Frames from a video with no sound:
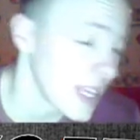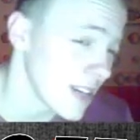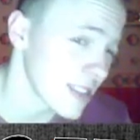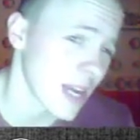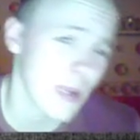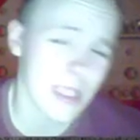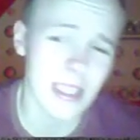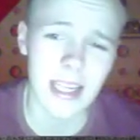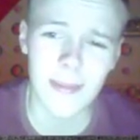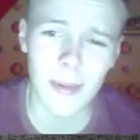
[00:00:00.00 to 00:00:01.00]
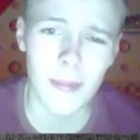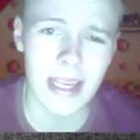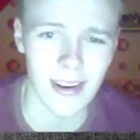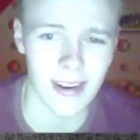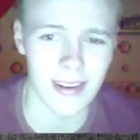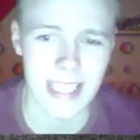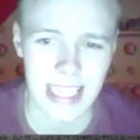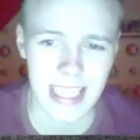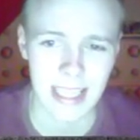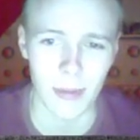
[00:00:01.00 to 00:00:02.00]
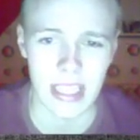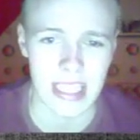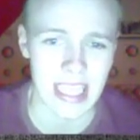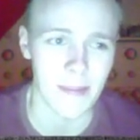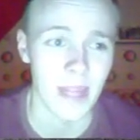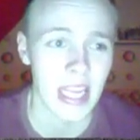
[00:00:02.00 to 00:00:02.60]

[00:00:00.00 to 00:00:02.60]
because I was a terrible player at that point in time.